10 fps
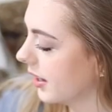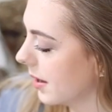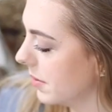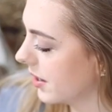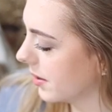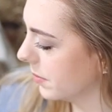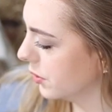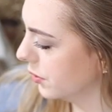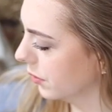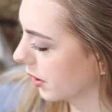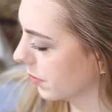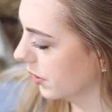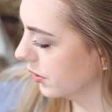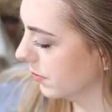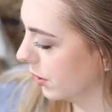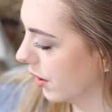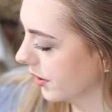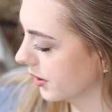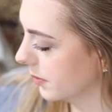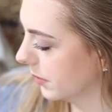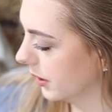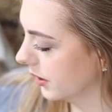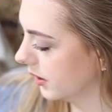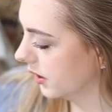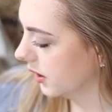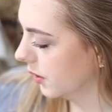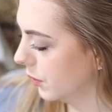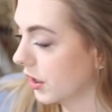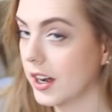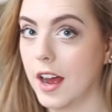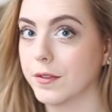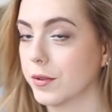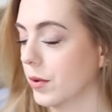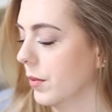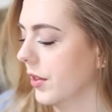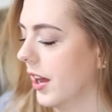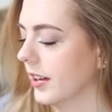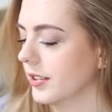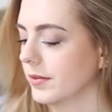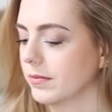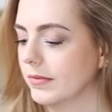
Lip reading: think I made it a bit too liquidy, to be honest, but we're gonna have to roll with that.